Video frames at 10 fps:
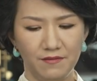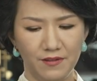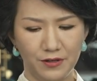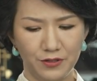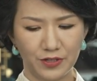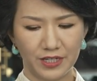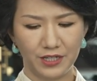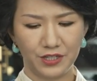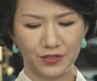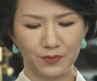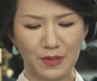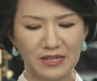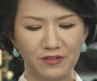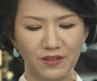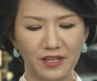Very tricky issue.
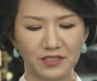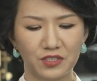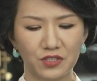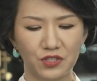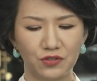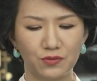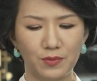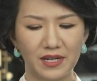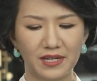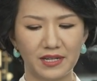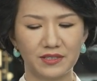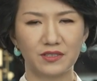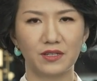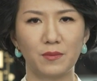Many thanks to my guests, uh,